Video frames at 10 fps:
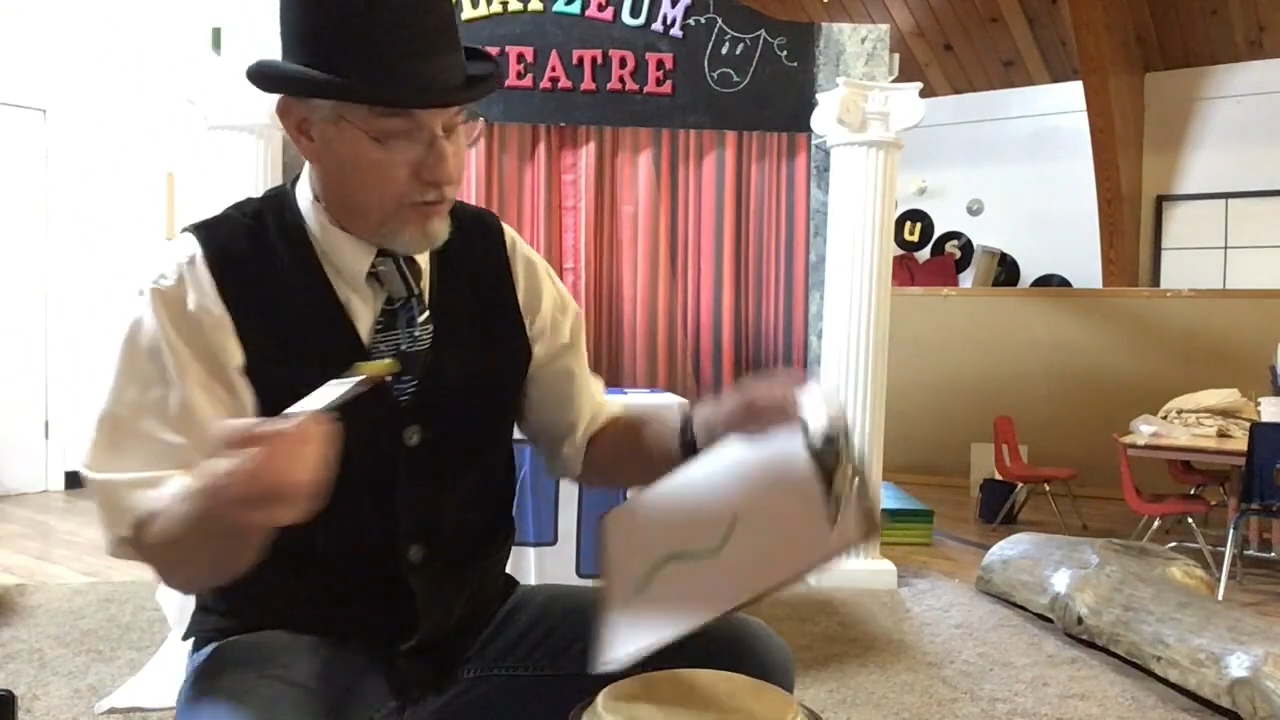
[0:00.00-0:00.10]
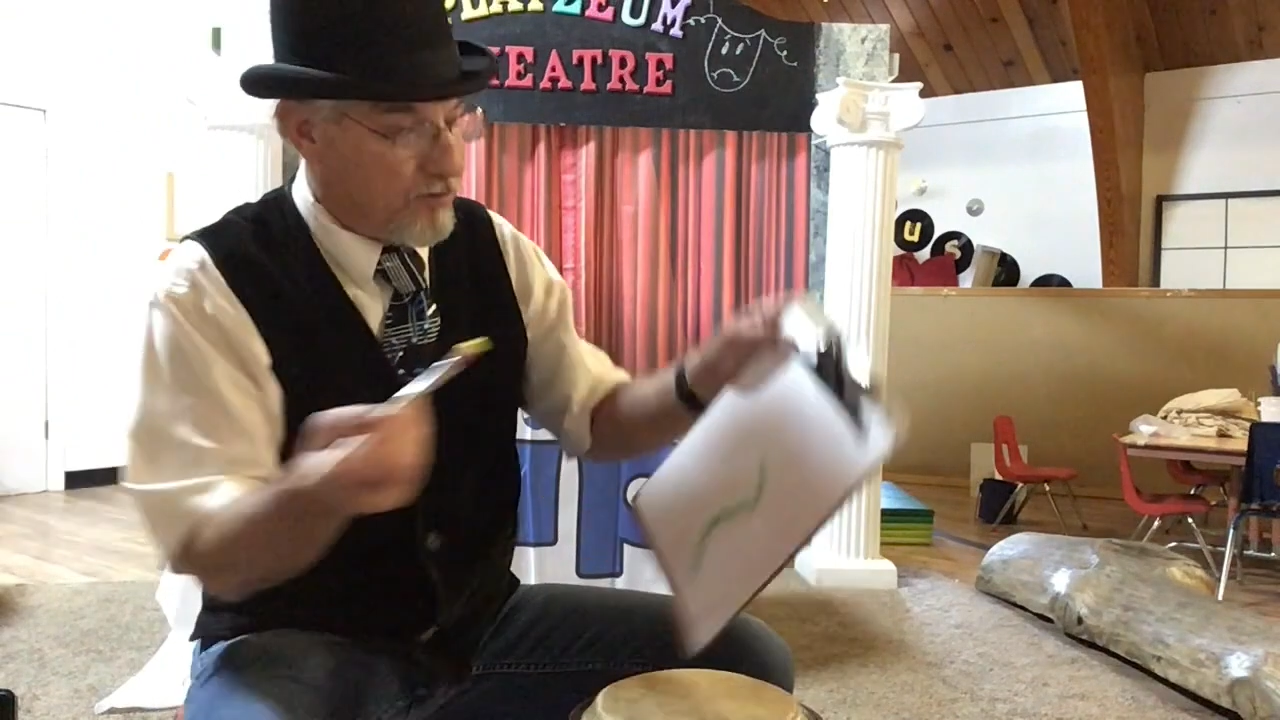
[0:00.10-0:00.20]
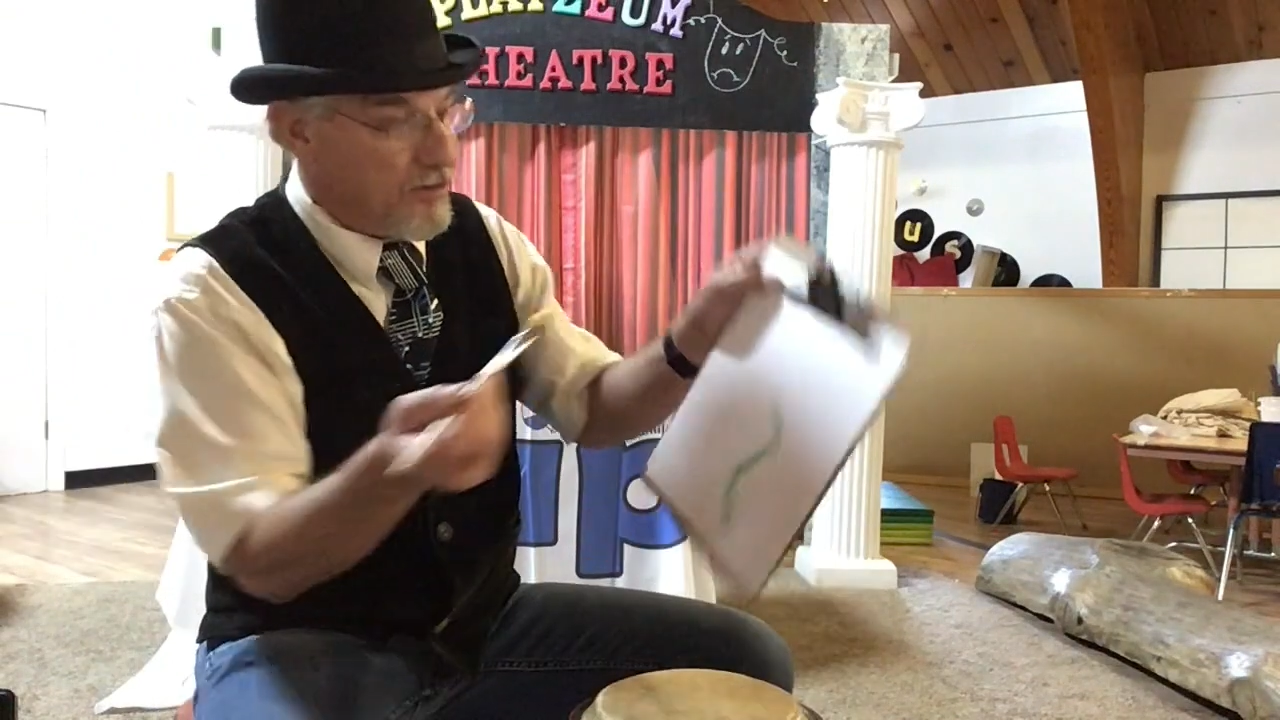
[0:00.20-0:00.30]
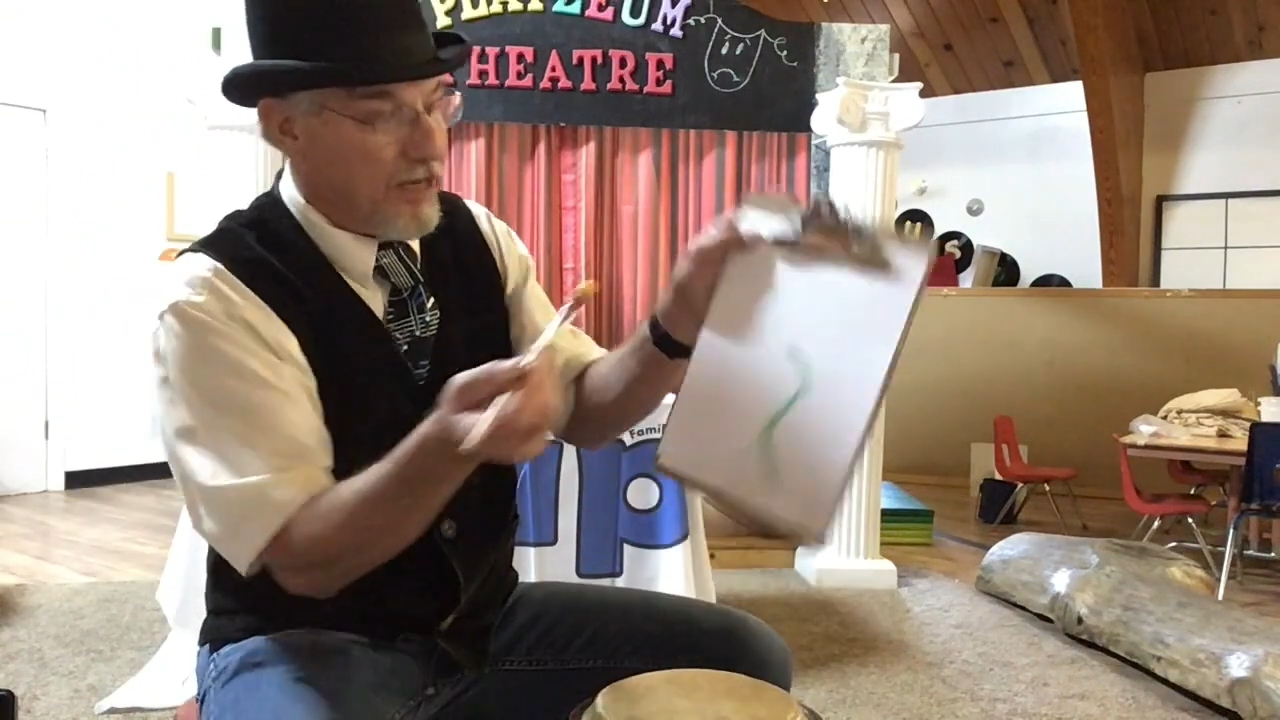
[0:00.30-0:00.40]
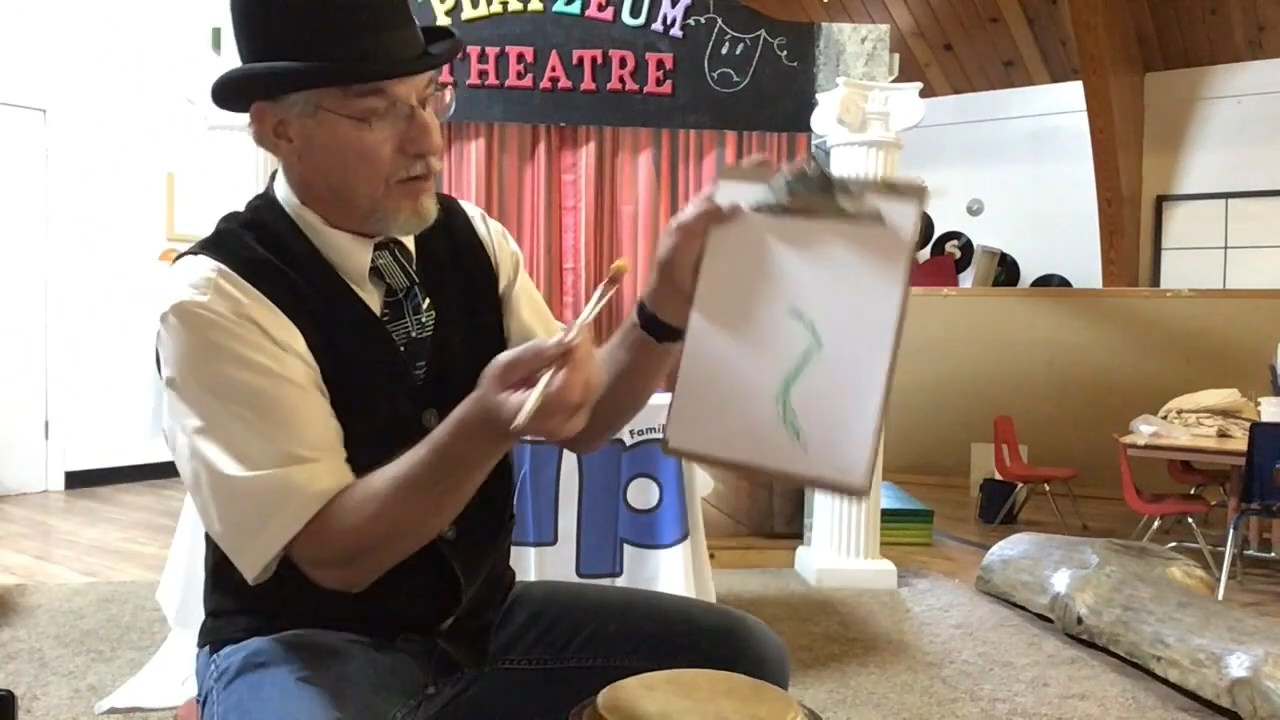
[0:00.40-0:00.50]

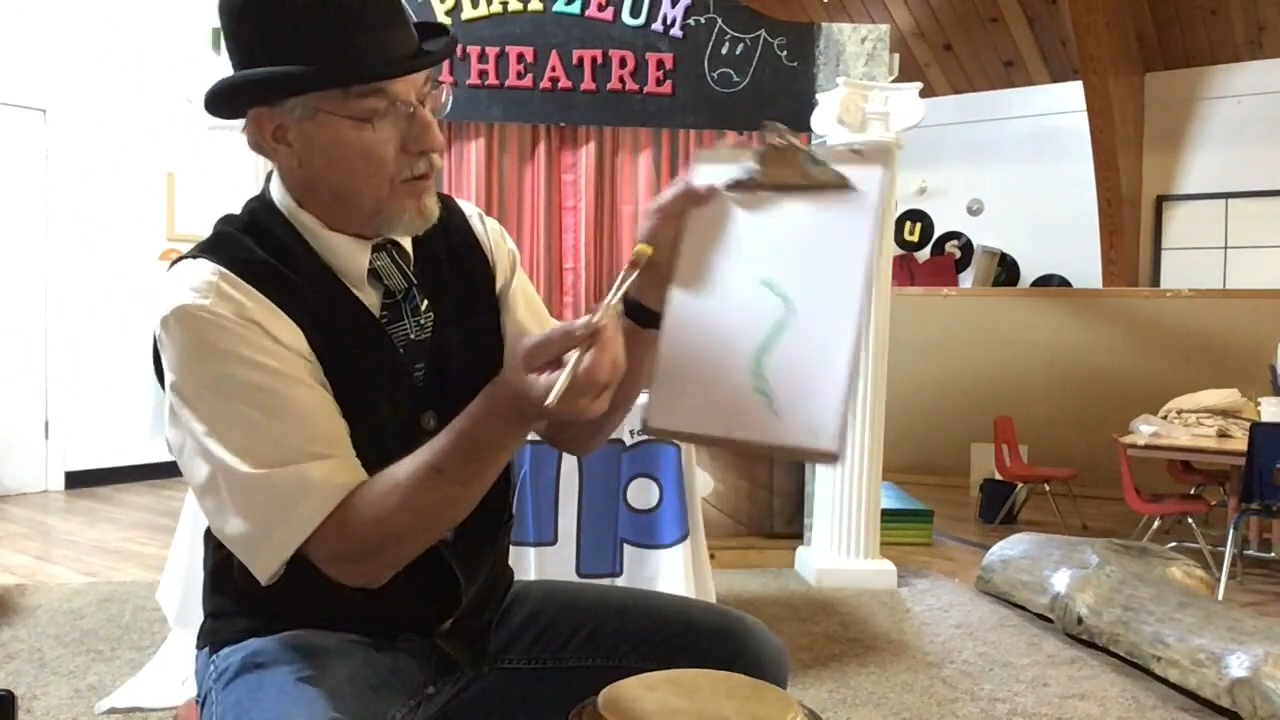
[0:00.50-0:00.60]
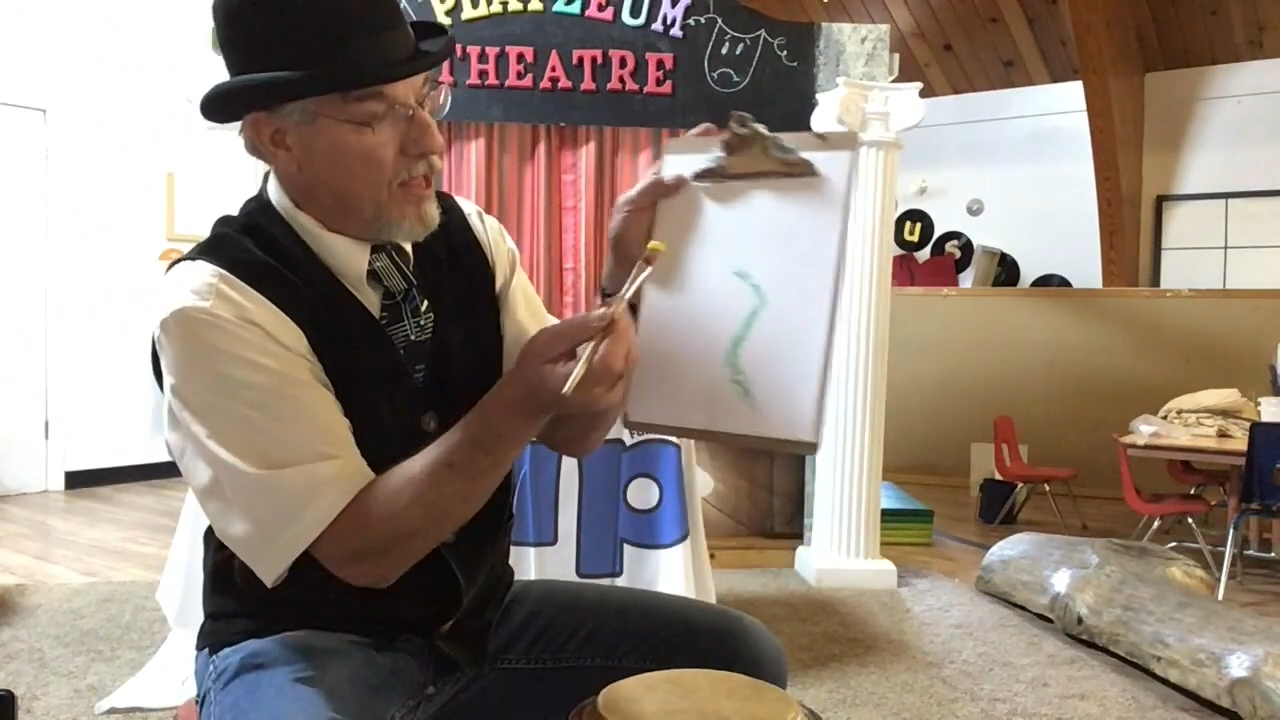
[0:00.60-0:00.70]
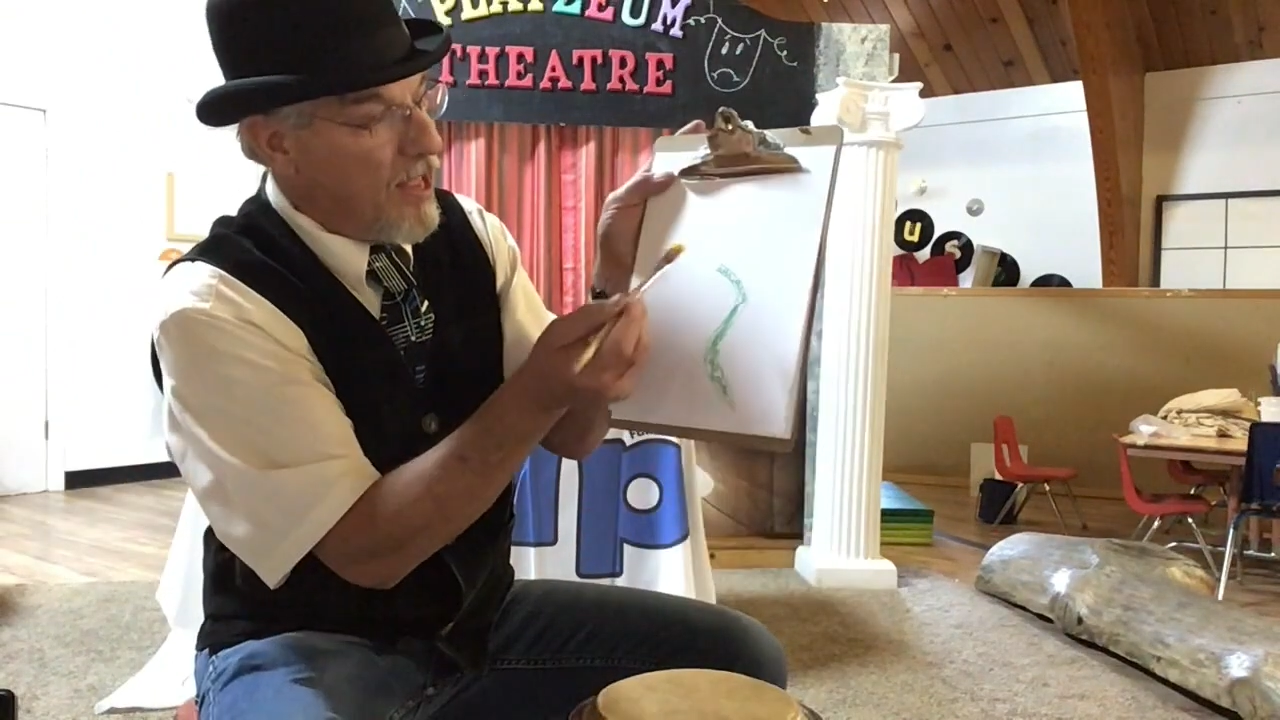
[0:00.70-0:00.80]
using yellow.